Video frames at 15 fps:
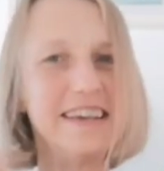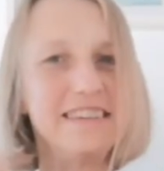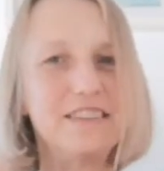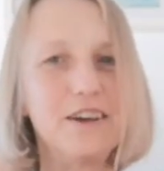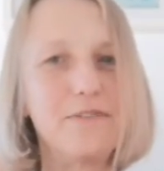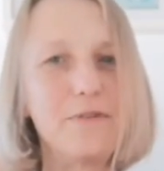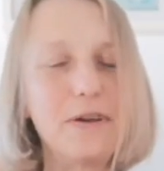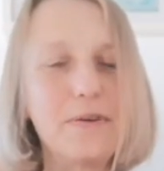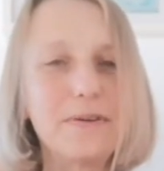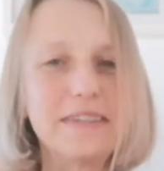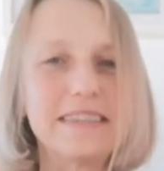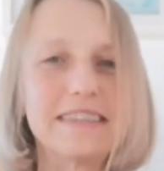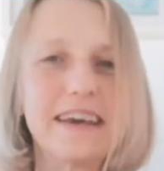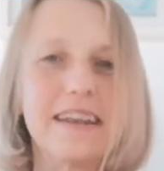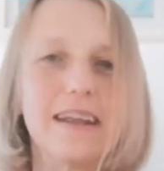So if we want
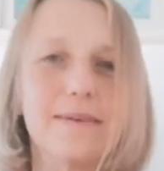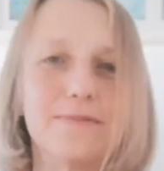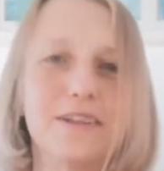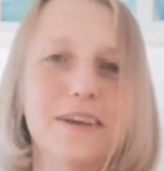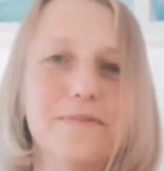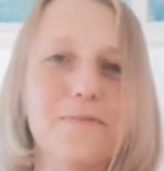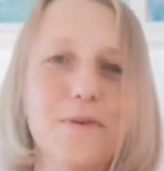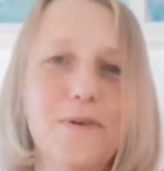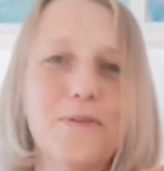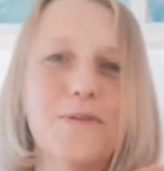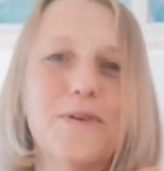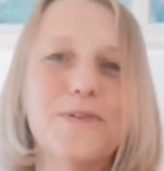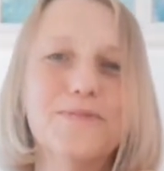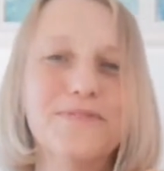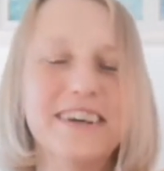to sign up to more
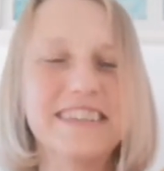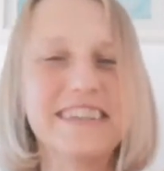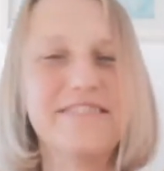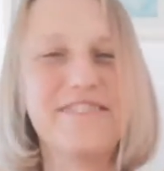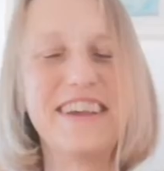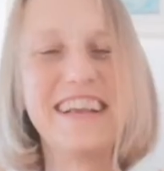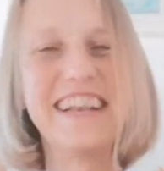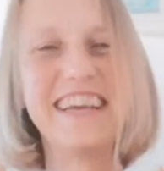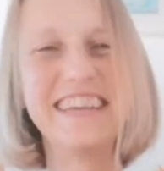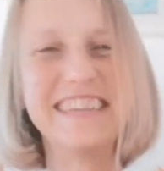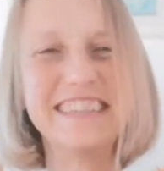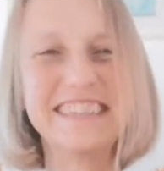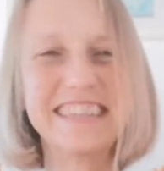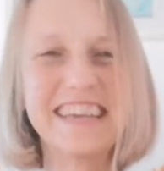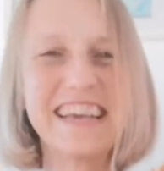warm, fuzzy feelings,